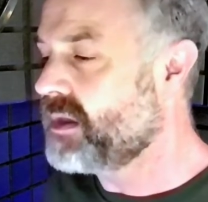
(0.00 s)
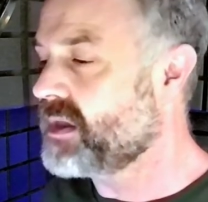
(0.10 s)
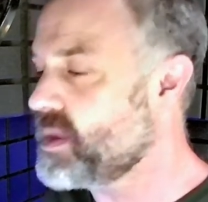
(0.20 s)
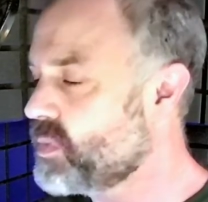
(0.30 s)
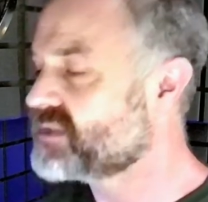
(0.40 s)

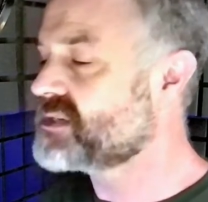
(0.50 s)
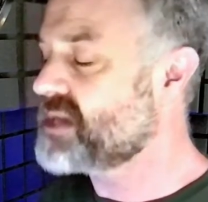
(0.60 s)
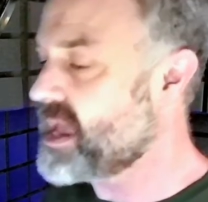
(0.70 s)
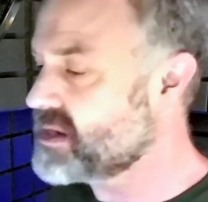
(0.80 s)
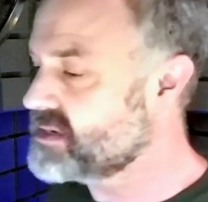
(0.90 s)
he once
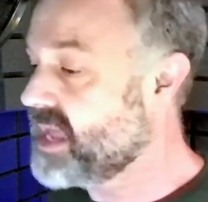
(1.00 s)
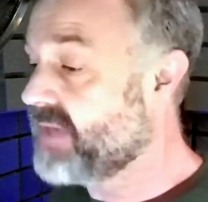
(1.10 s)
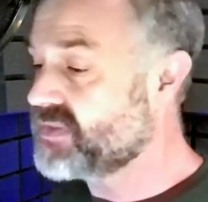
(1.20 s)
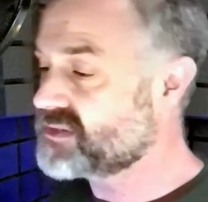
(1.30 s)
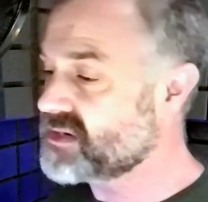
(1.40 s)
again
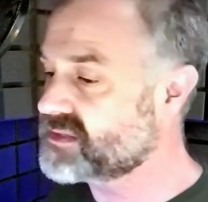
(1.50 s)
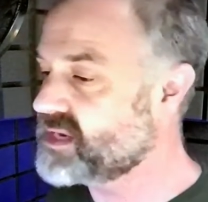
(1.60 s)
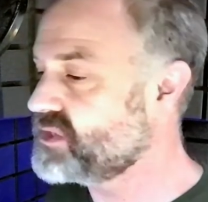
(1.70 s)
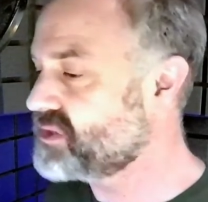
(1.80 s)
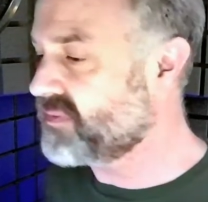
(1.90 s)
had the
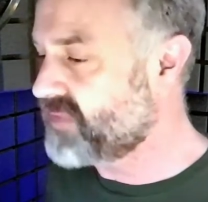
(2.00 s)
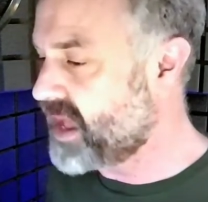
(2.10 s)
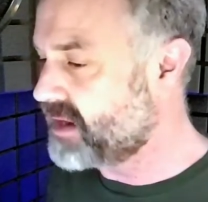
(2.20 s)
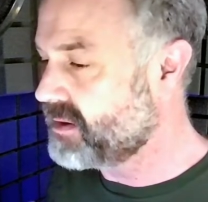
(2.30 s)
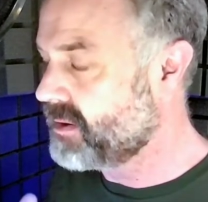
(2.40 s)
sensation
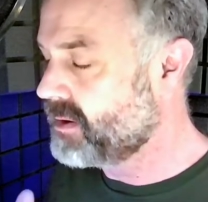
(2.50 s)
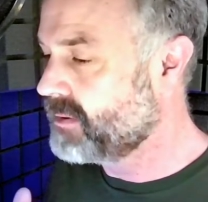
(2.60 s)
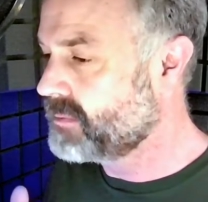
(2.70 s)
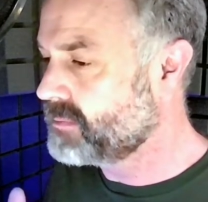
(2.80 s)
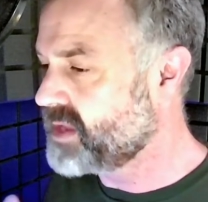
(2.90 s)
that
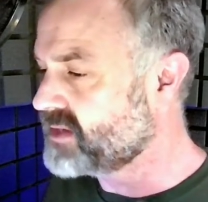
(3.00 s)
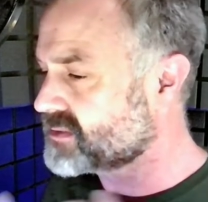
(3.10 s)
his